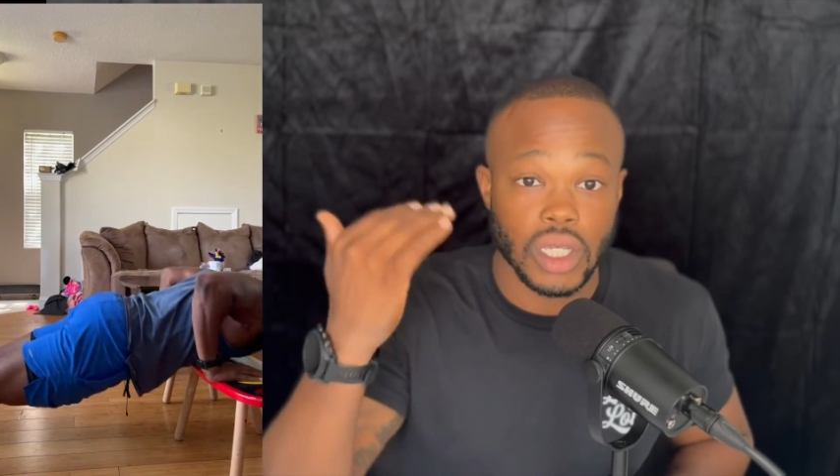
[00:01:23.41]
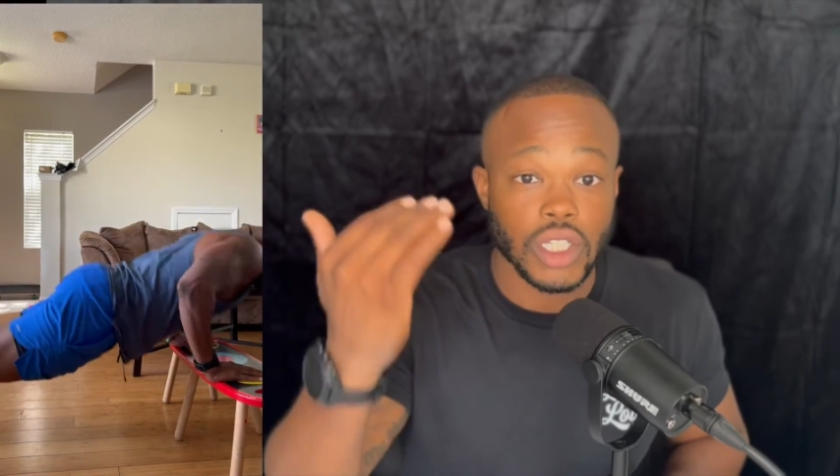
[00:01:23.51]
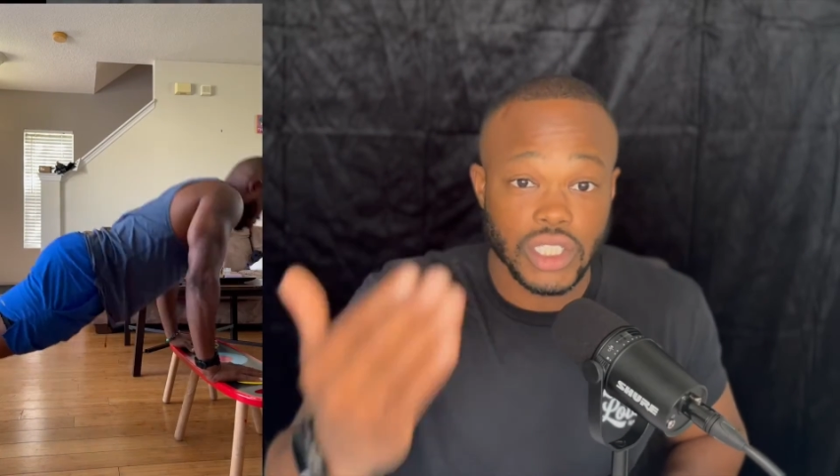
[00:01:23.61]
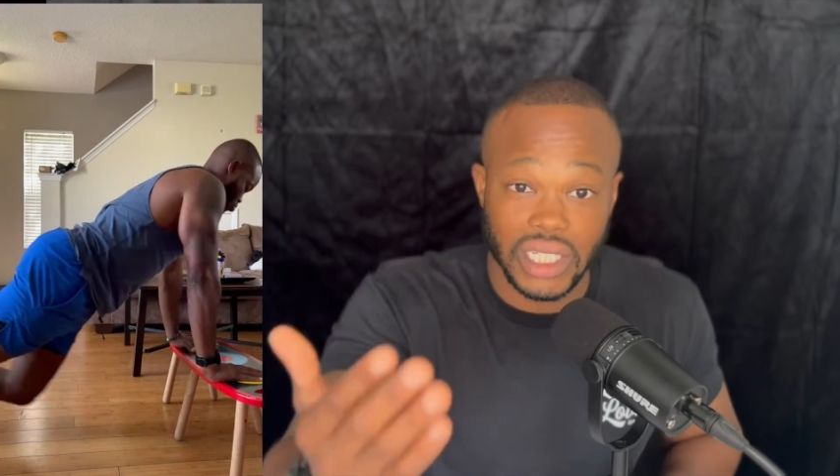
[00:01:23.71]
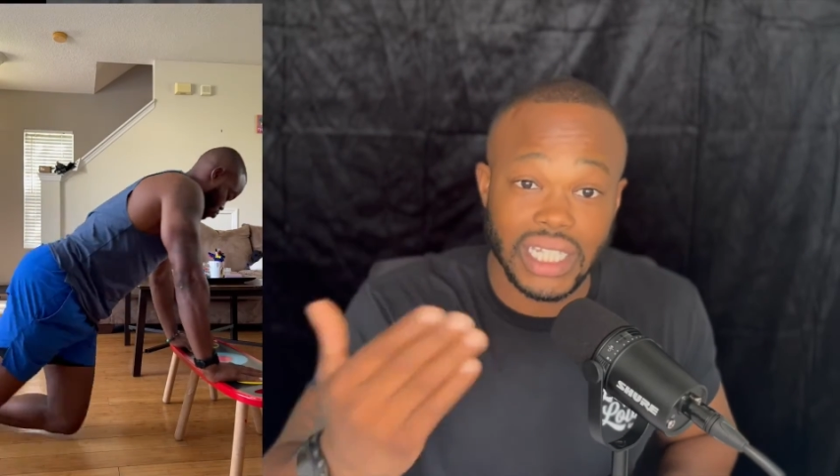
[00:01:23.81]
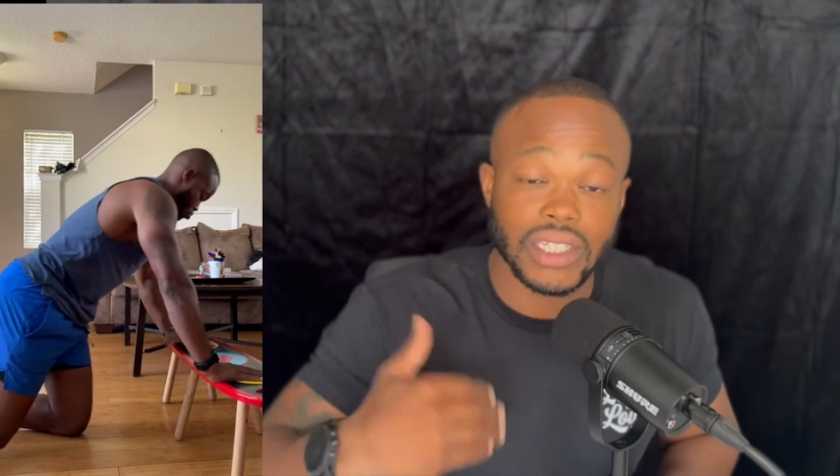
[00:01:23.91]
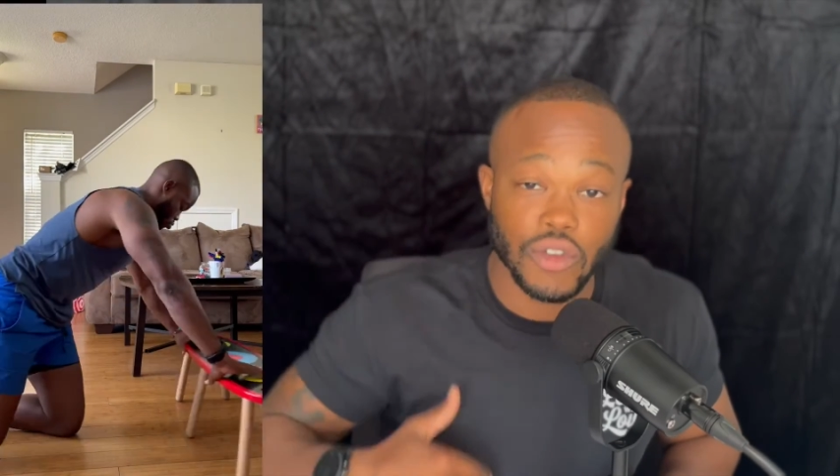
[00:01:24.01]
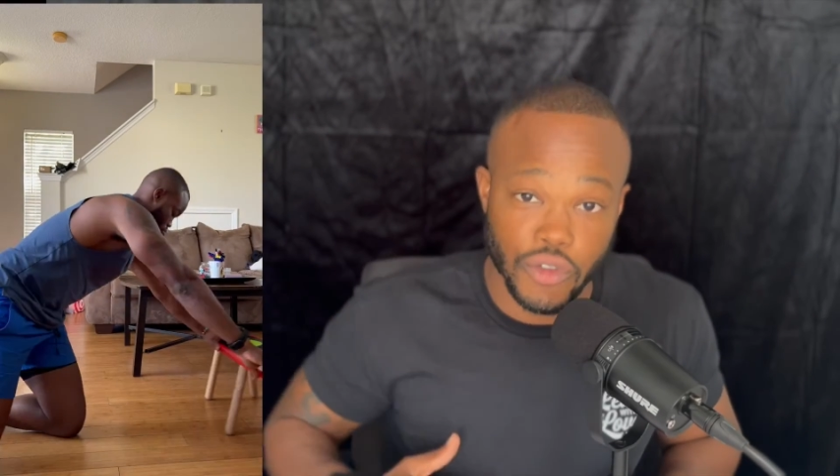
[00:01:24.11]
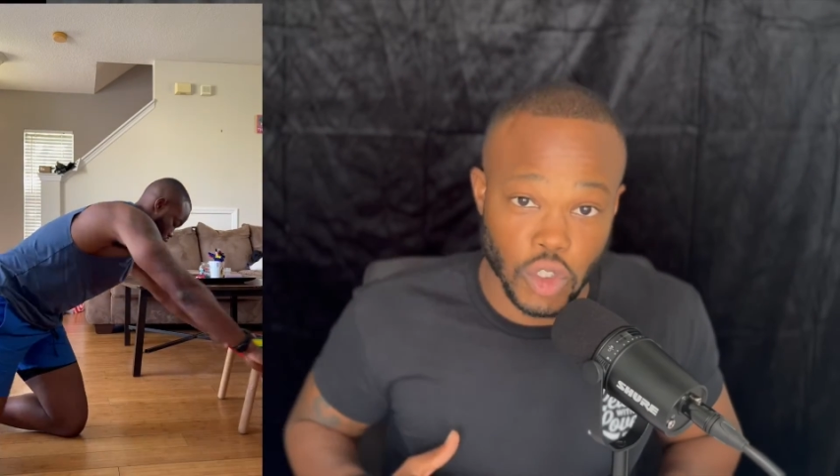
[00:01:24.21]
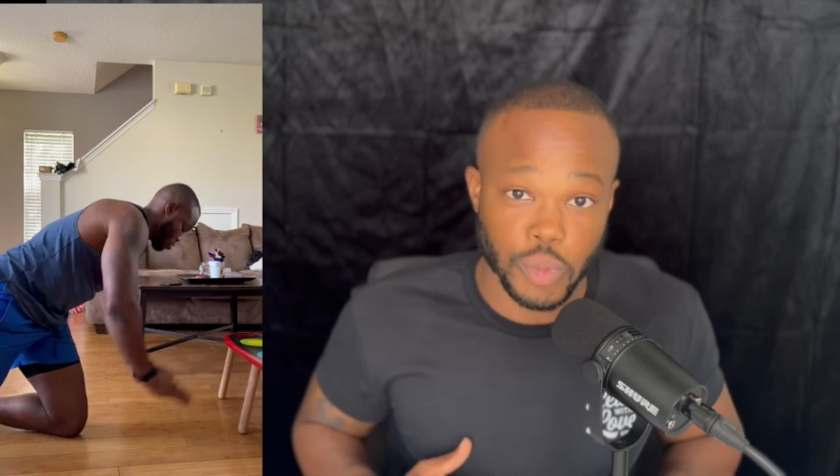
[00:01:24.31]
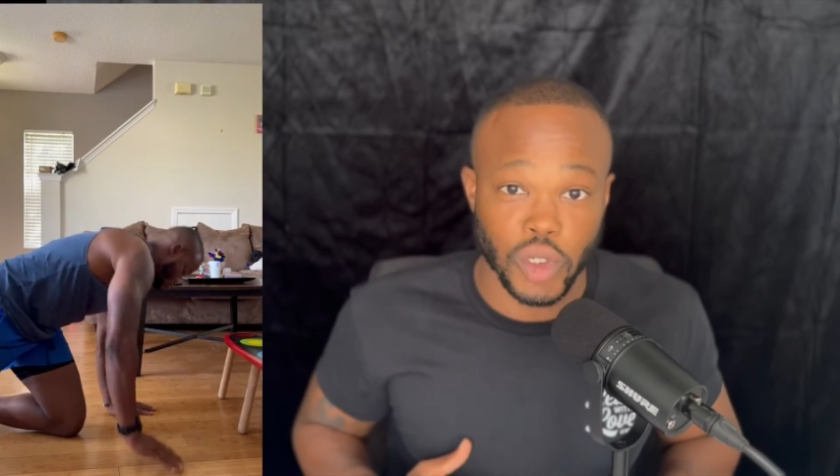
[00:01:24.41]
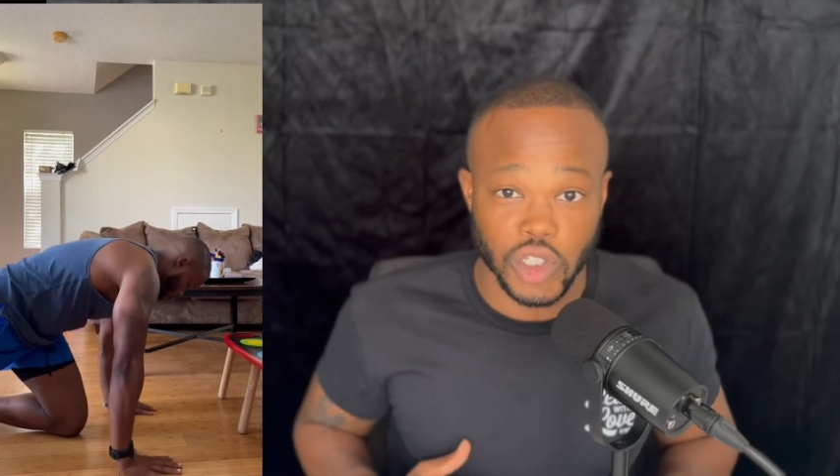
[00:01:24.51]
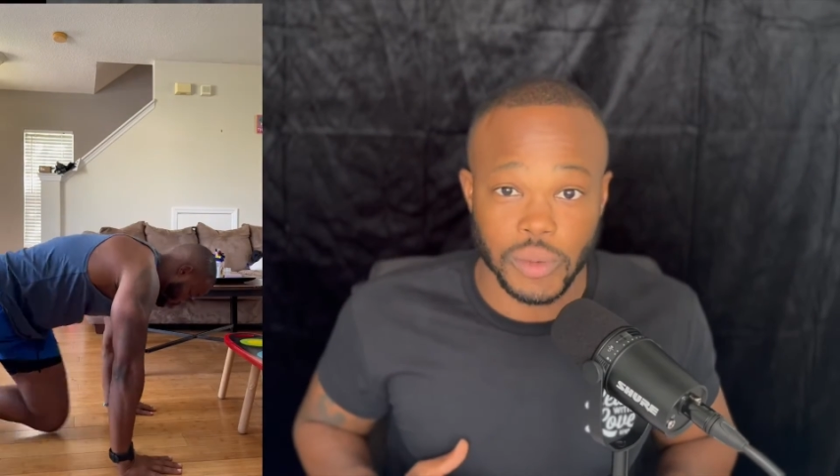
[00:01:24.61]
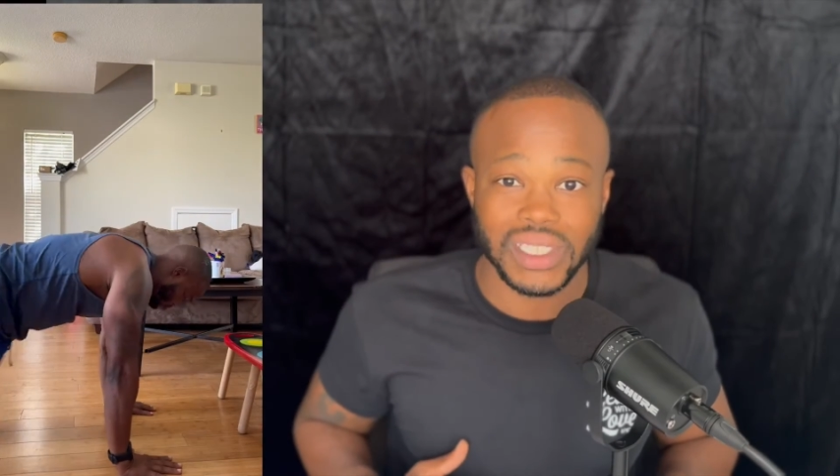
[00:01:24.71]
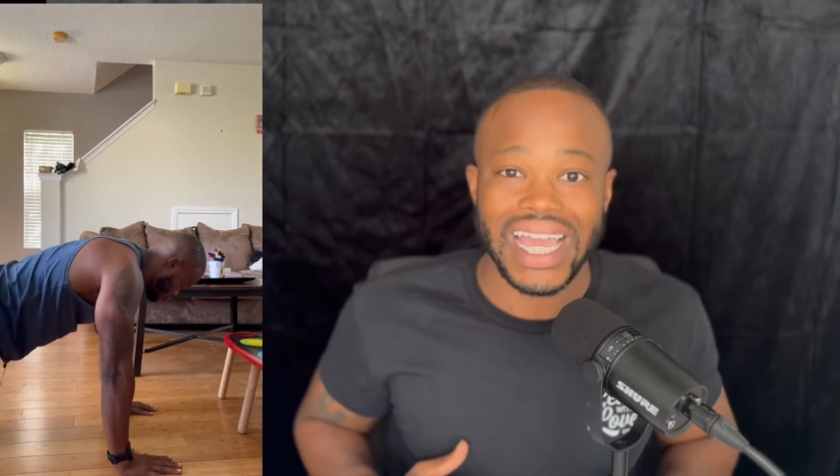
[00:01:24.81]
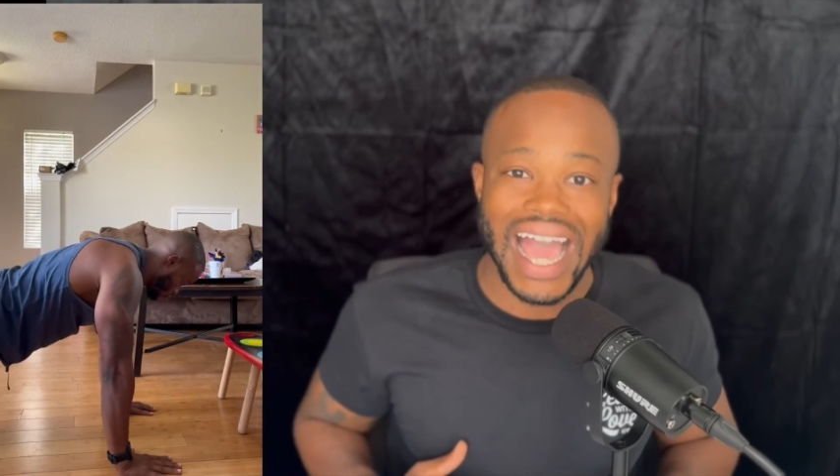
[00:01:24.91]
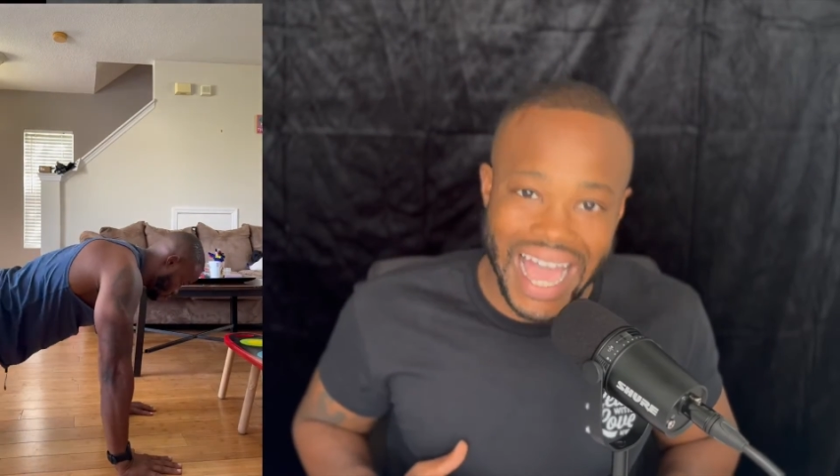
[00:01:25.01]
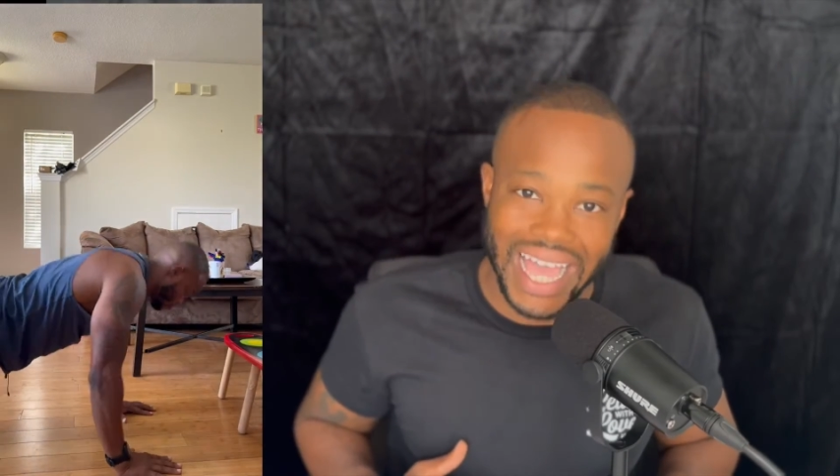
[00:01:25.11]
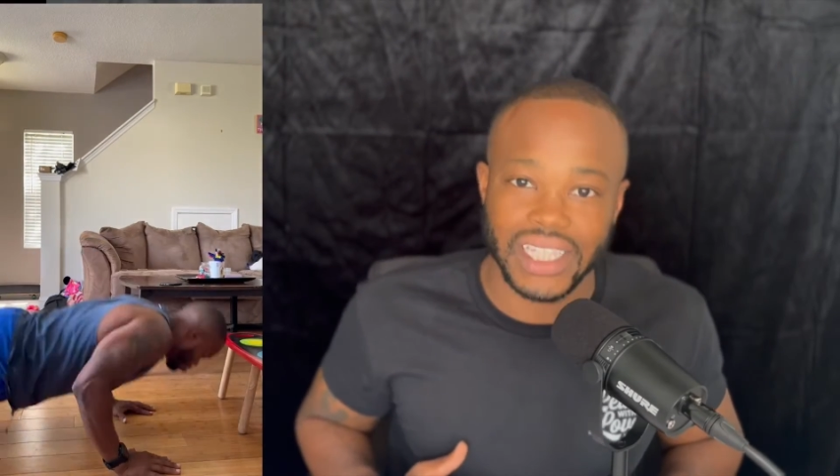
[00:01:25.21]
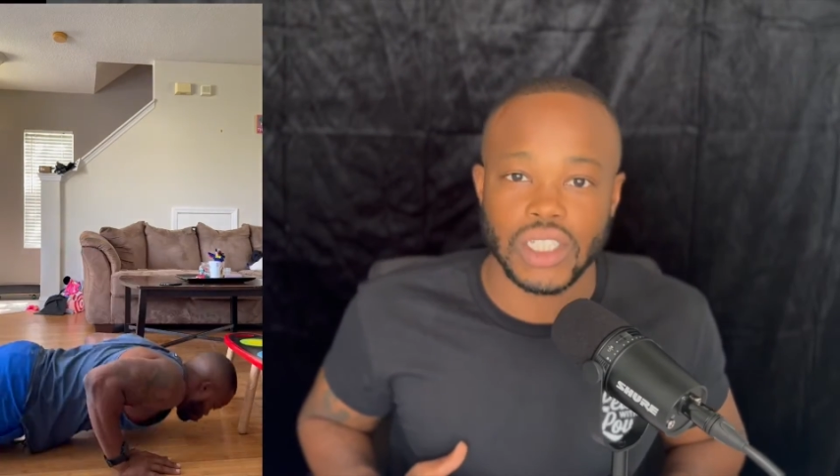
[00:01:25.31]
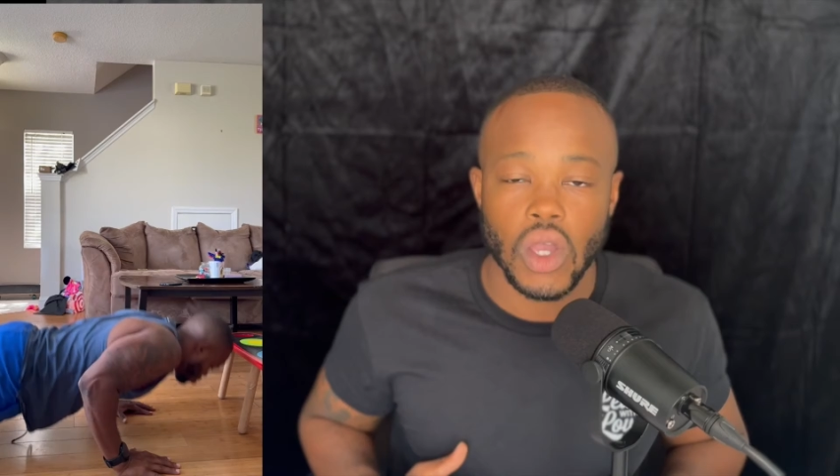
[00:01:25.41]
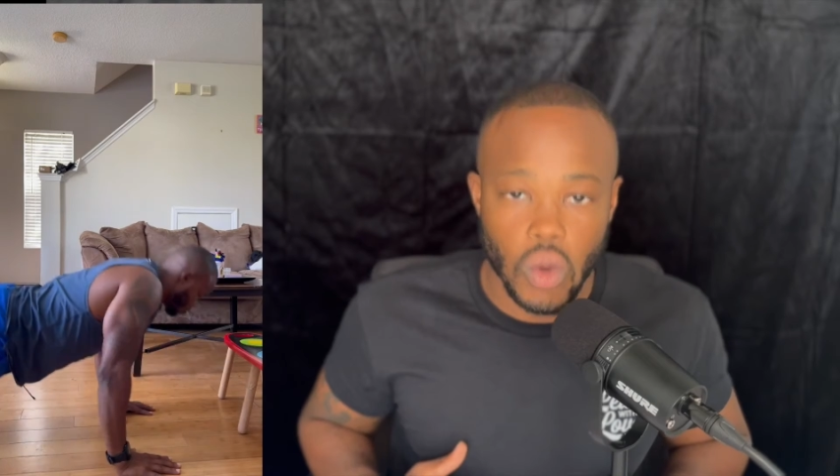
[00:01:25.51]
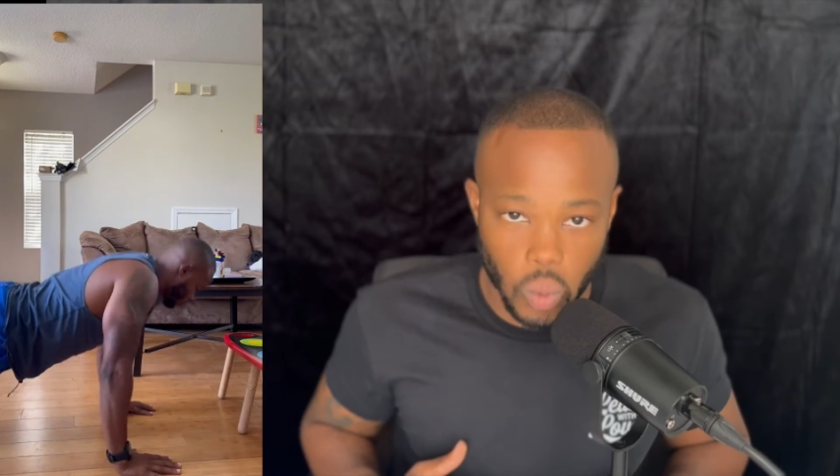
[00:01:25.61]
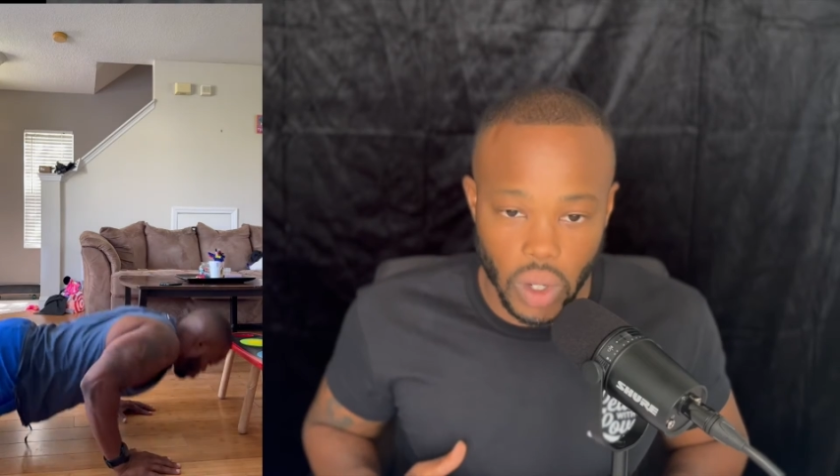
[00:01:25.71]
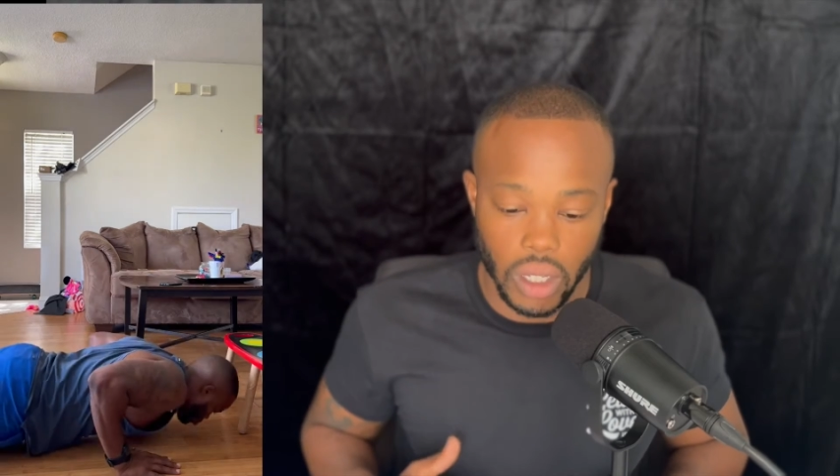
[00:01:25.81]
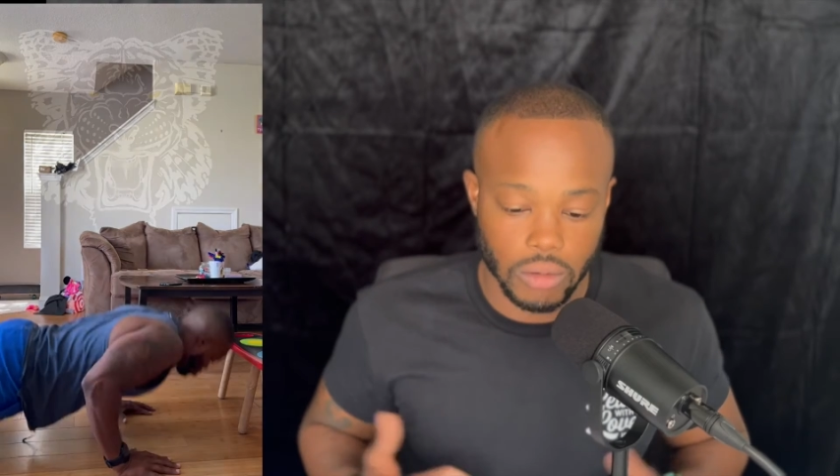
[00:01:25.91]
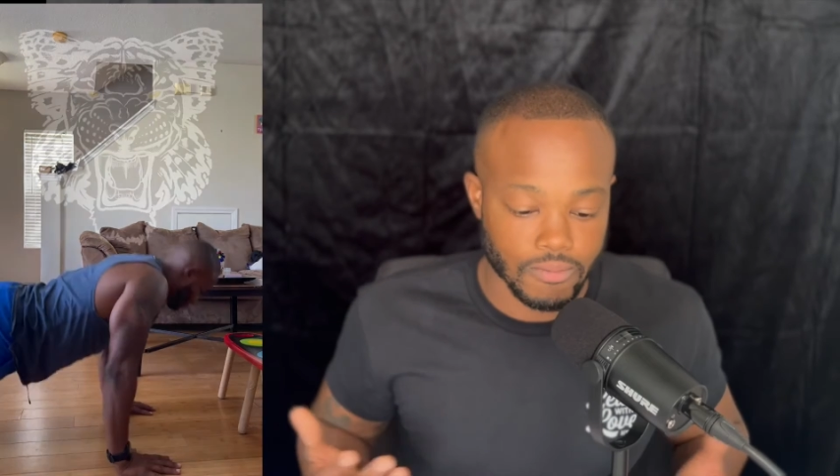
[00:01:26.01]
to get the first push-ups as well.